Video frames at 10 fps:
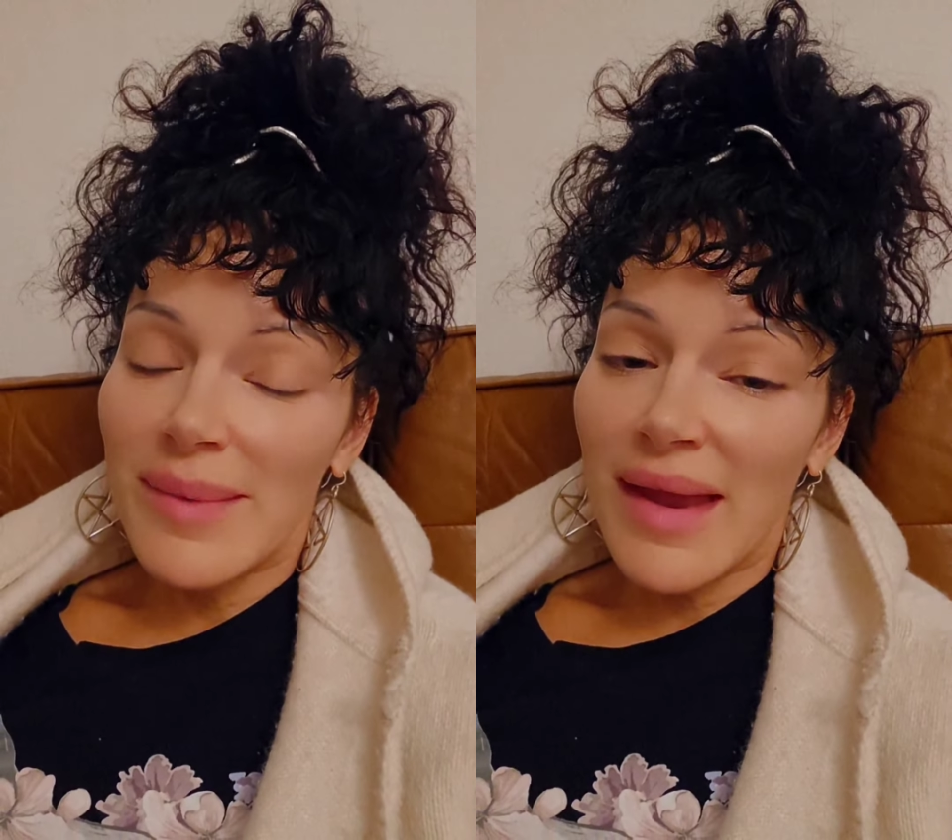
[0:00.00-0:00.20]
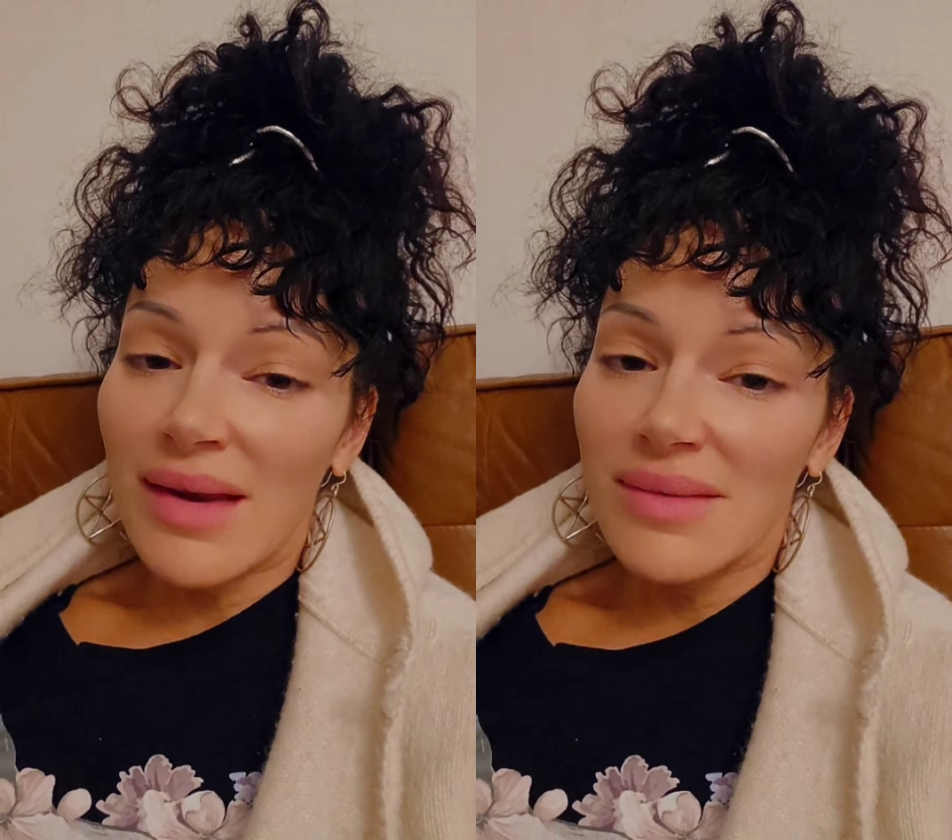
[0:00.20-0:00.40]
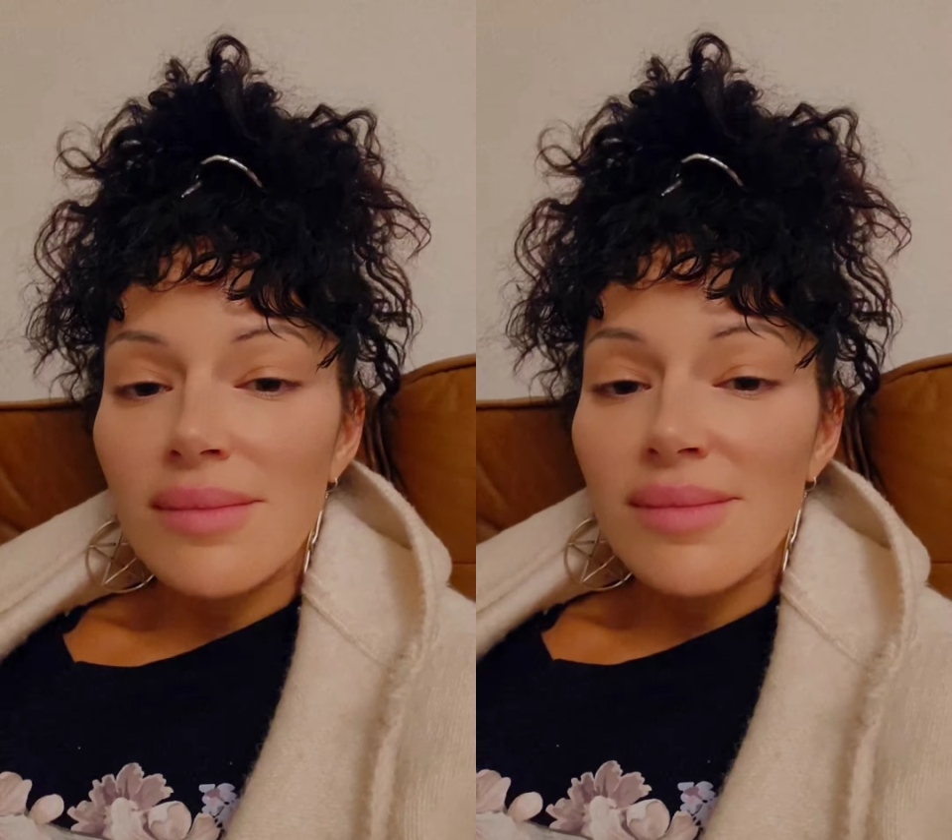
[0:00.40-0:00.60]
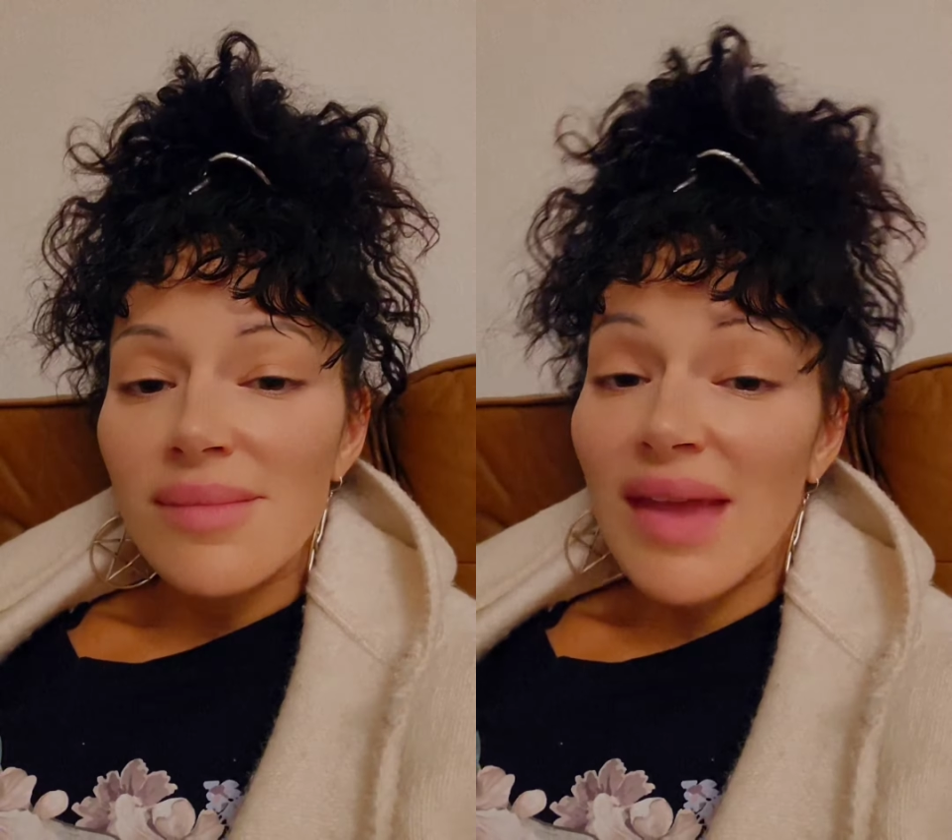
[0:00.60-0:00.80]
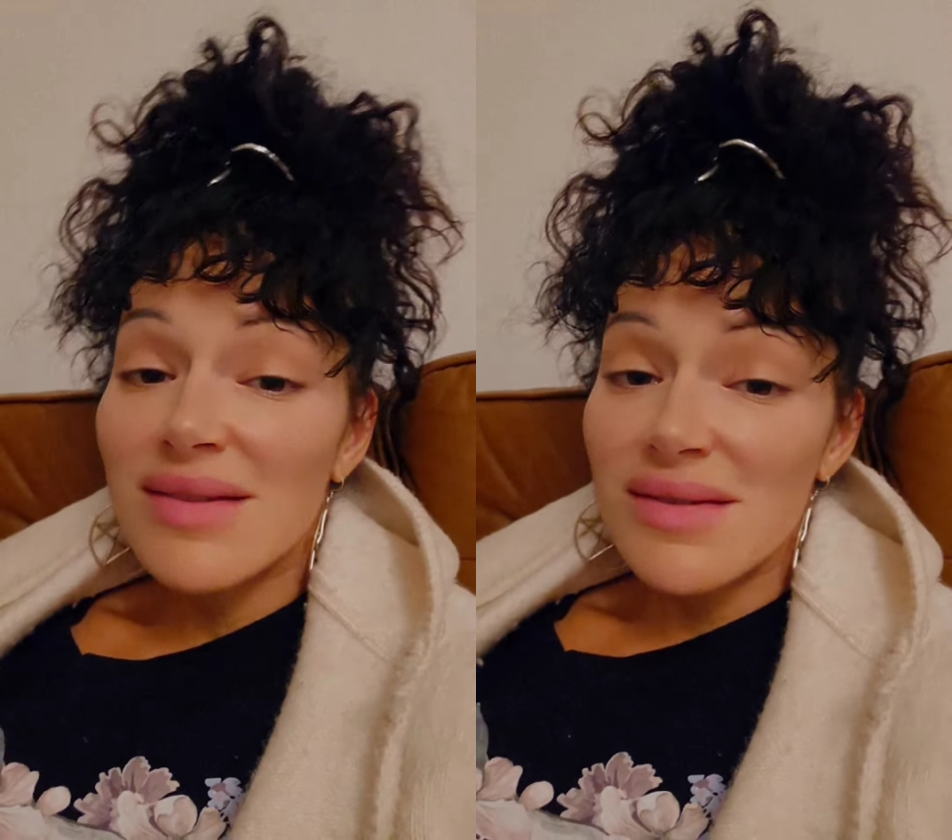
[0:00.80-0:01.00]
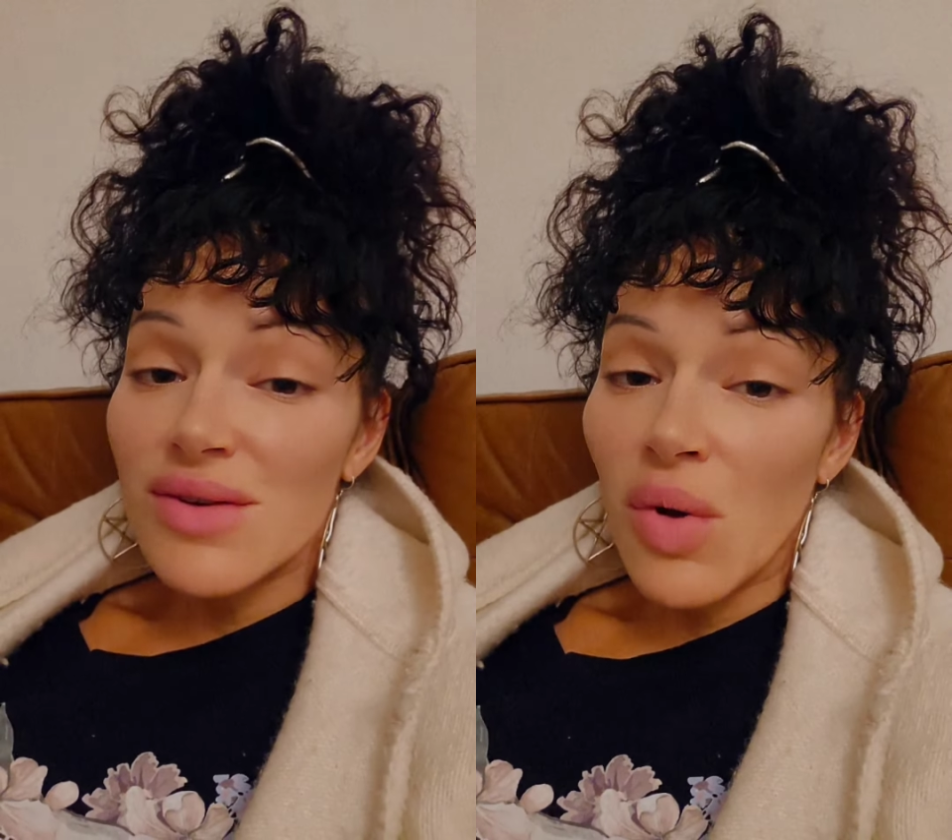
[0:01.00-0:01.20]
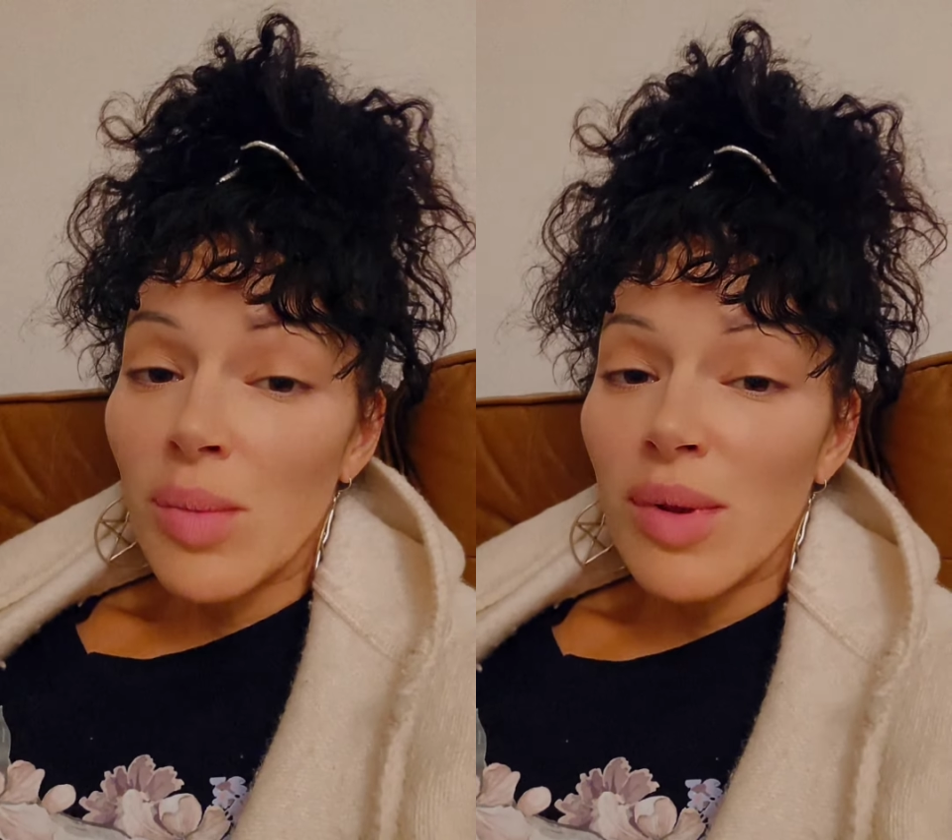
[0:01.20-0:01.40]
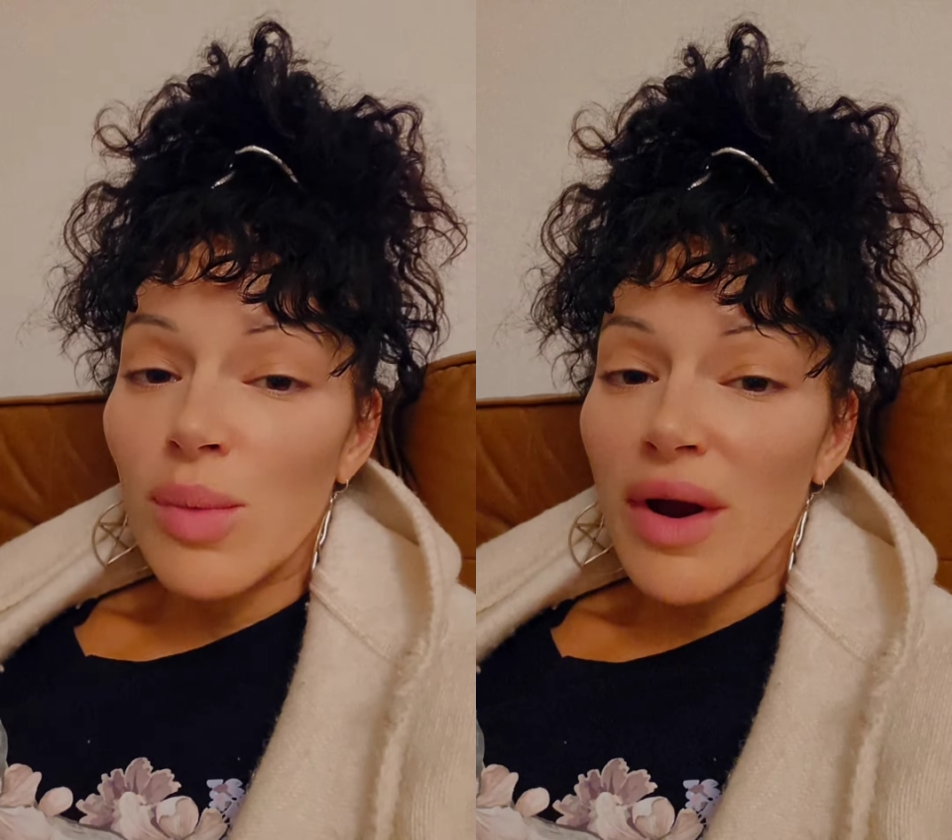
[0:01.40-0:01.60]
made. It's
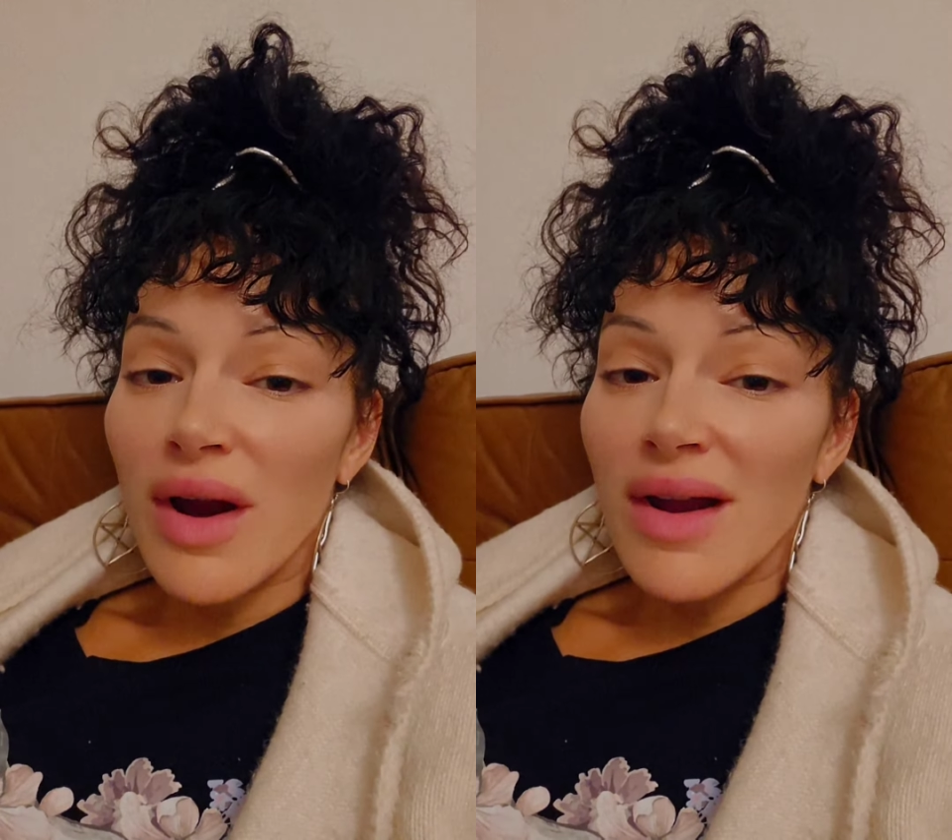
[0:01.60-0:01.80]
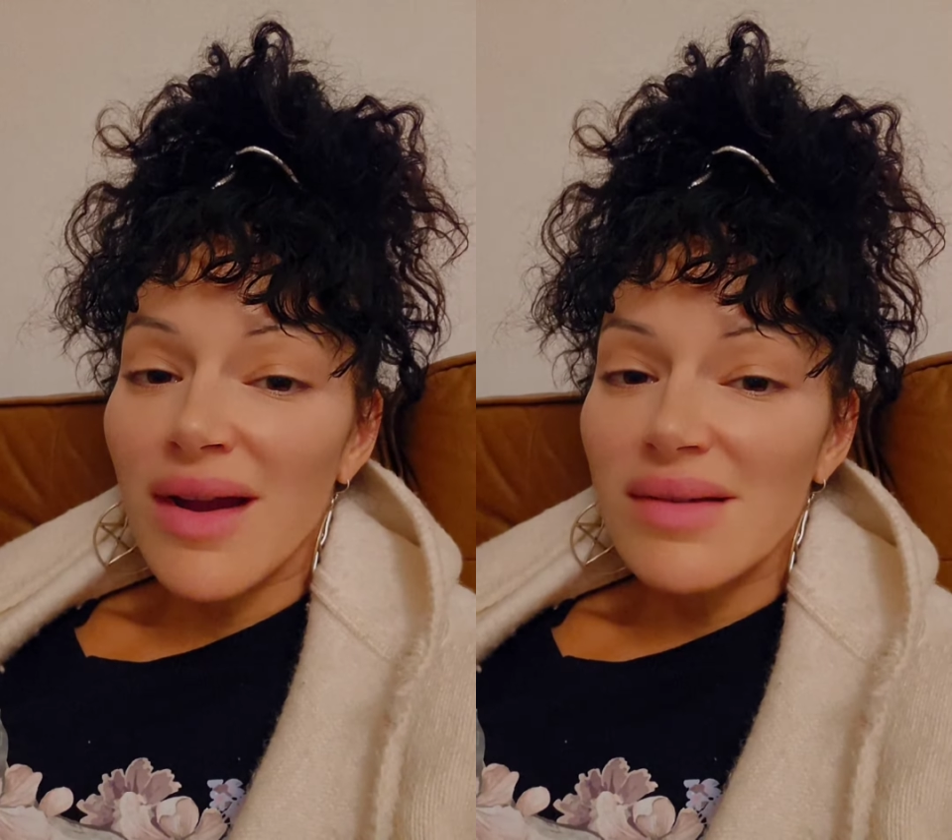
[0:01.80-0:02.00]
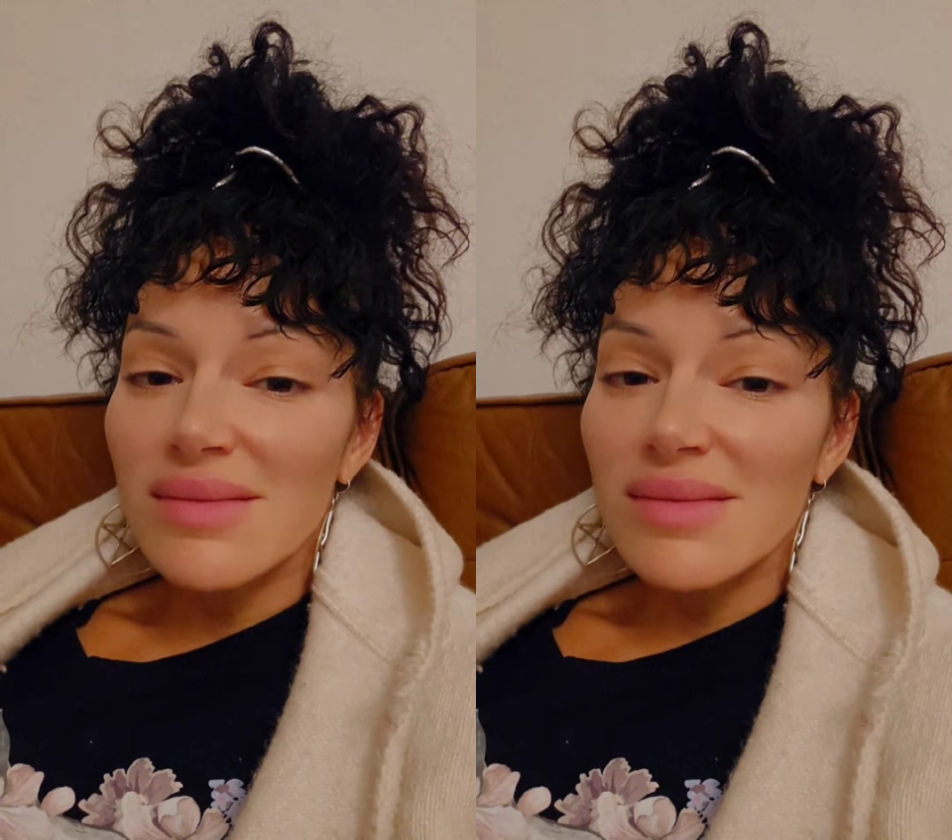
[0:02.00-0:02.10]
noble work.